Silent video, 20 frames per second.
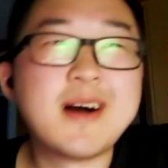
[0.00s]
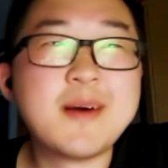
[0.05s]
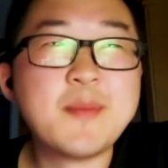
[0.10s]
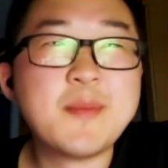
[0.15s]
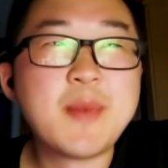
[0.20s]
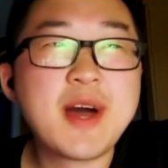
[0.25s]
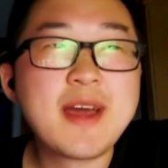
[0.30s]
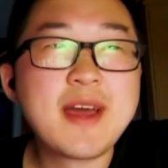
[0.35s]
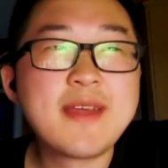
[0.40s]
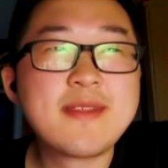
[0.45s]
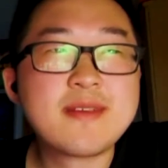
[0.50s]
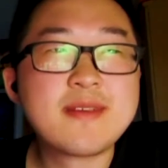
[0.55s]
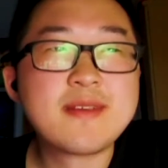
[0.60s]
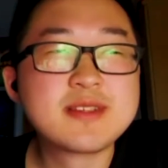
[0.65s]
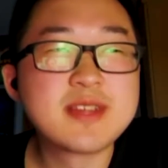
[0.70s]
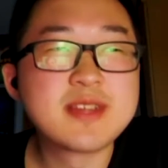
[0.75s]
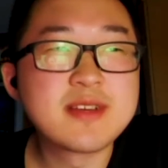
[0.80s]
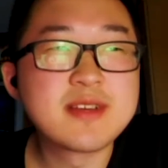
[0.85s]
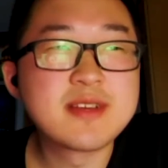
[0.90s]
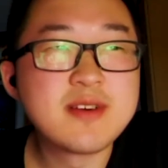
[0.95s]
My third
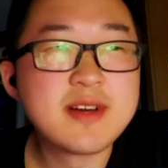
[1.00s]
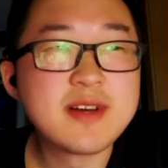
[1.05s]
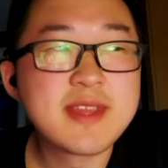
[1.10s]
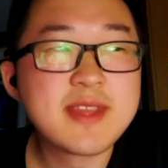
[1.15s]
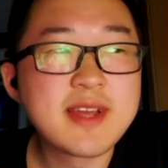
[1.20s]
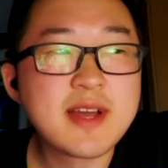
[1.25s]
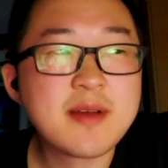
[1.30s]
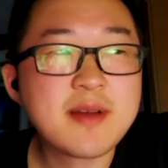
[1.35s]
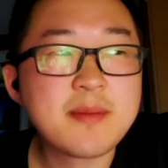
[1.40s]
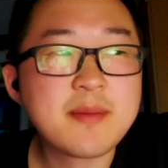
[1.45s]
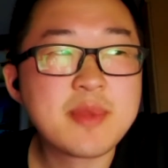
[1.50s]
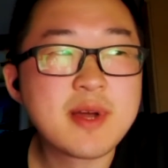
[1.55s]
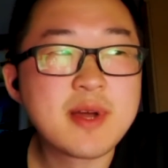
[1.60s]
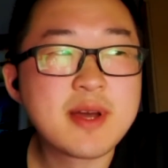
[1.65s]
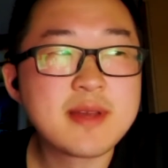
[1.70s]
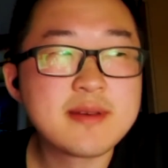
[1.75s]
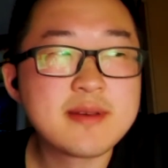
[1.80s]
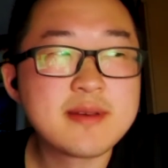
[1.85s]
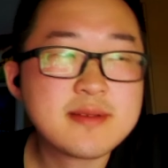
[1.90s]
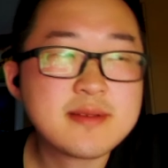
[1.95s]
cycle, I think I
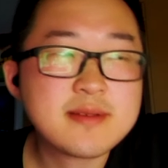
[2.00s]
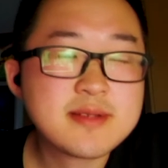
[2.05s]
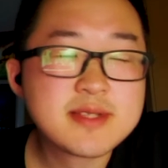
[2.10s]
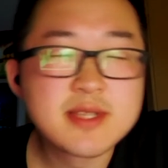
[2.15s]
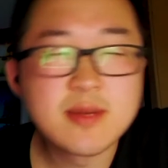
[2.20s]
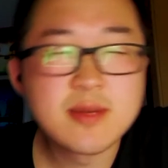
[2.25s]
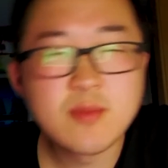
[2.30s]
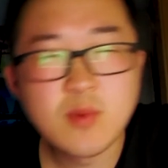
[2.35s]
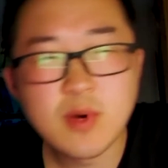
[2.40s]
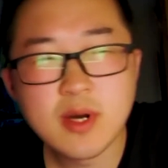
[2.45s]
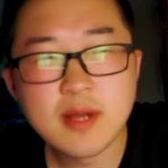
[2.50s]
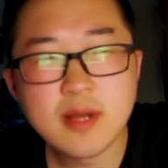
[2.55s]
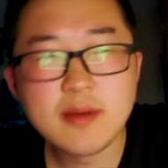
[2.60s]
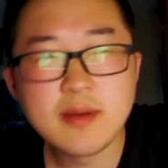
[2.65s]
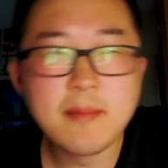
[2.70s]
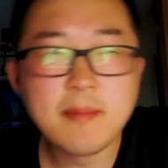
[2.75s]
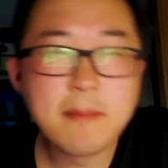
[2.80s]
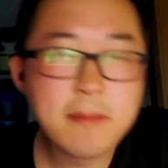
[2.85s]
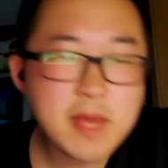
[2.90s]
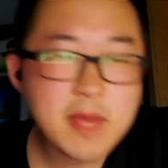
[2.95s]
applied somewhat
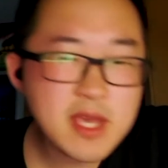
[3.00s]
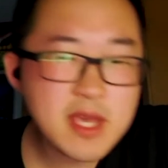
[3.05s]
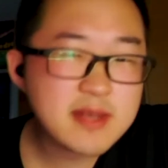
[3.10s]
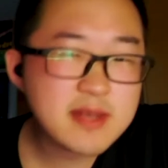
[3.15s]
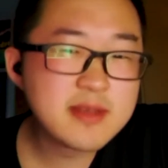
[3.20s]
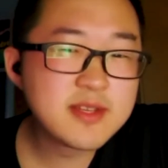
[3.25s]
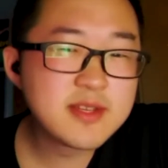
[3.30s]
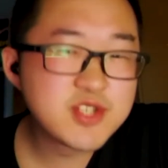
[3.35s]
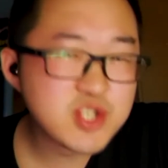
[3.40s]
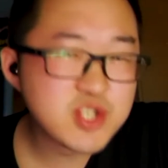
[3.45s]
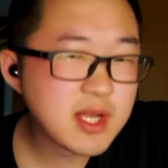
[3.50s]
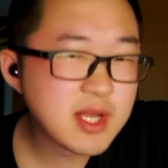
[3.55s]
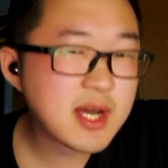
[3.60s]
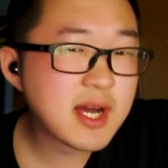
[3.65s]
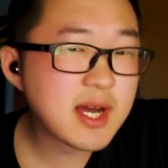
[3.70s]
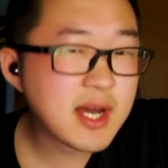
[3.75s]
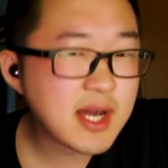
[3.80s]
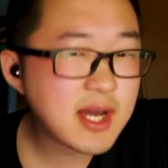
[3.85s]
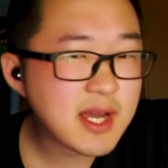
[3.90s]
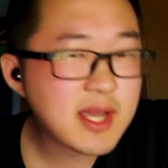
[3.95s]

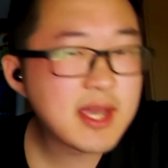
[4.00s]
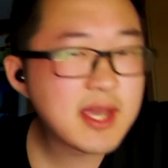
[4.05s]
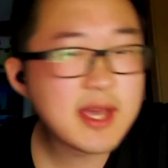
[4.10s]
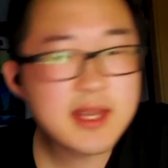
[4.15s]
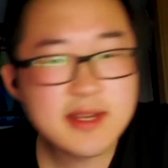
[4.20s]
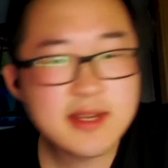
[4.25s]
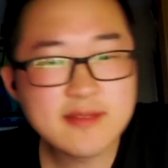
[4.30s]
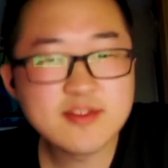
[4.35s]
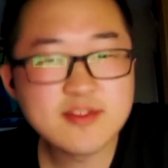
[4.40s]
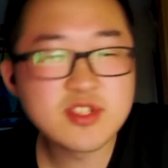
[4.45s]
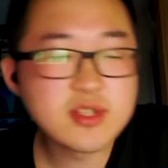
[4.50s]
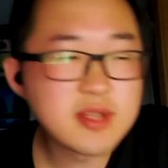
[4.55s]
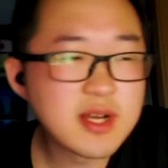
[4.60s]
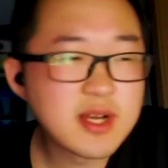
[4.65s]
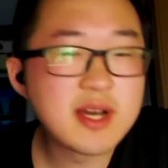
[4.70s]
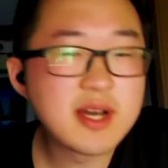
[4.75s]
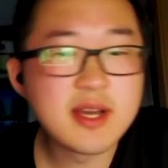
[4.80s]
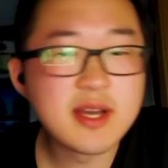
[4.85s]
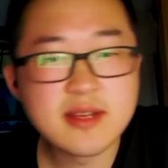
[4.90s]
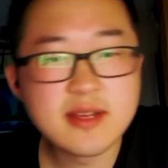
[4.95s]
mid-July, end of
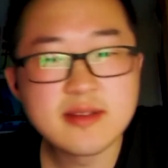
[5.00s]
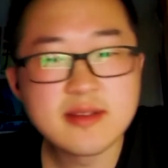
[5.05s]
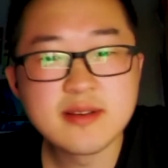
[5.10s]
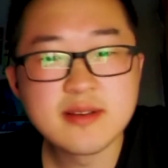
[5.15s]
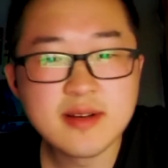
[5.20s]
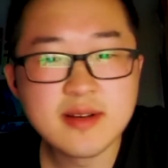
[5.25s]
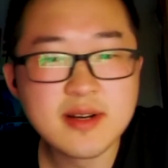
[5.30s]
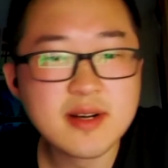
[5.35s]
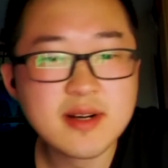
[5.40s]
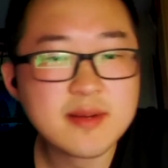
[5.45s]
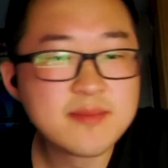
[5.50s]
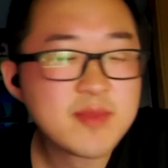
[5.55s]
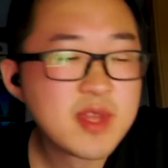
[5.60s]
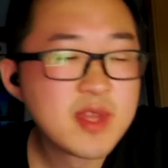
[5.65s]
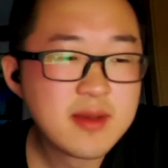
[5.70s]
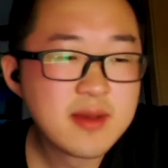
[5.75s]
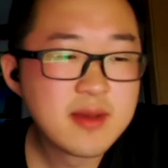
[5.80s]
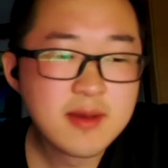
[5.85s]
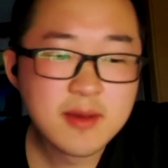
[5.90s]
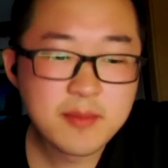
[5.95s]
July.
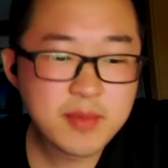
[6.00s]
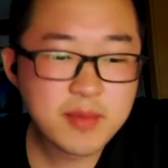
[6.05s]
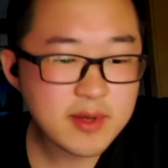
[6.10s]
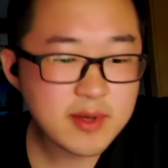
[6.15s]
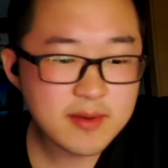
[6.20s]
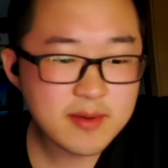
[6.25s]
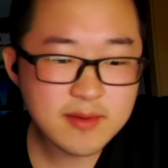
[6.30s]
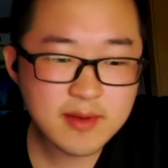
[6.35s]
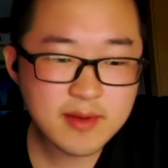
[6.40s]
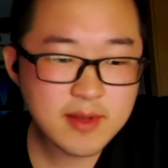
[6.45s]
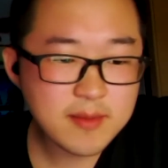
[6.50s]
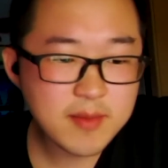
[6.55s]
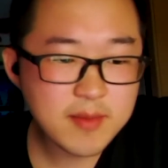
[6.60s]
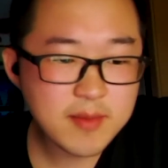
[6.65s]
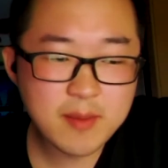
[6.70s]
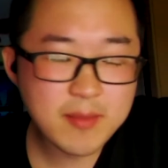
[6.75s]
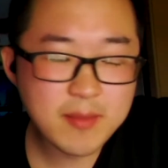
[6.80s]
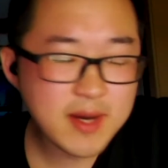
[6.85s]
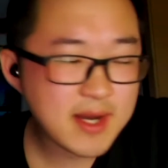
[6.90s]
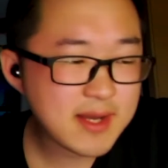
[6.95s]
But in
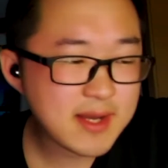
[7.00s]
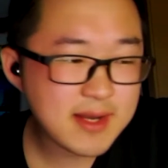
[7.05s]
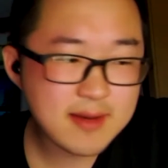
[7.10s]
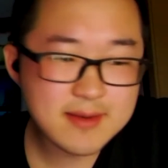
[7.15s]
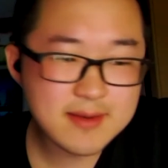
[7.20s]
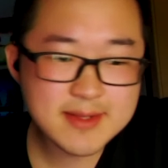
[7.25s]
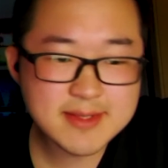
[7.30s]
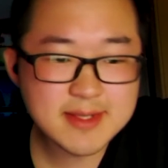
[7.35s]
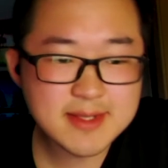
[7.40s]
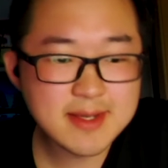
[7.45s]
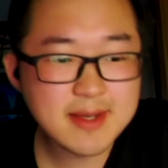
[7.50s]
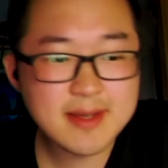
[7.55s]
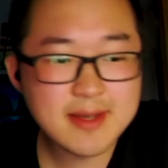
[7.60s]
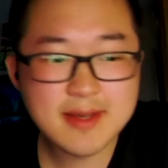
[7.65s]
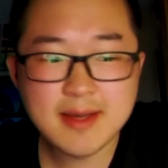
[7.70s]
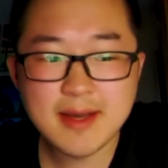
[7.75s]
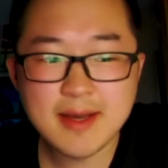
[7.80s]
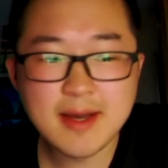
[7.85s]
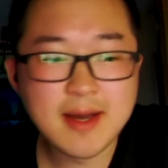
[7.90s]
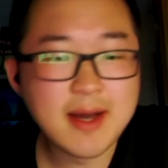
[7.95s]
my mind, I was like,
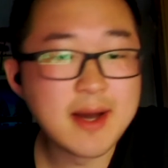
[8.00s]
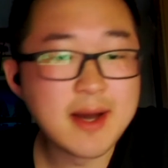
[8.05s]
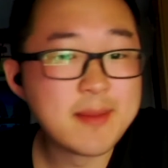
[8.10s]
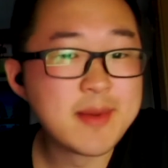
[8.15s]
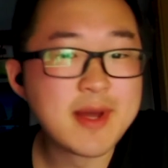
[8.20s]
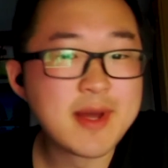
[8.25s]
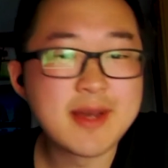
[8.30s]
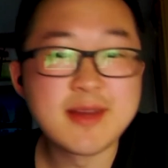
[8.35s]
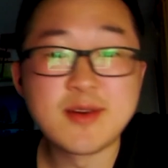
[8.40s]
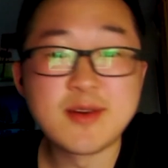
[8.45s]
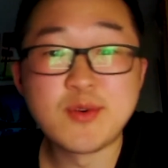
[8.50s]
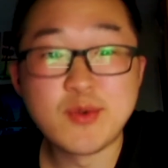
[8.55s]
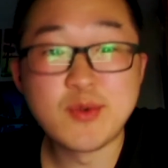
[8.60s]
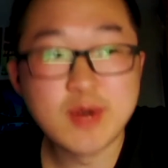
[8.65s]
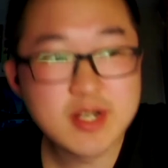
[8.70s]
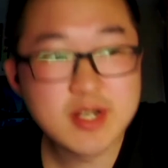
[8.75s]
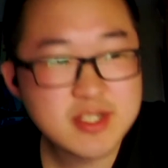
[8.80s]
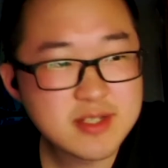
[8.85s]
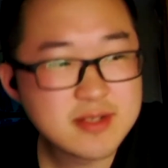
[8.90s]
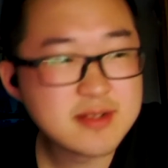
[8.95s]
I'm not gonna
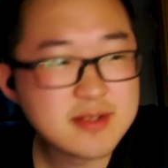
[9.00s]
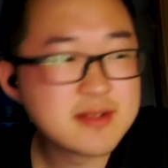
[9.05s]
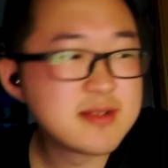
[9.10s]
rush it.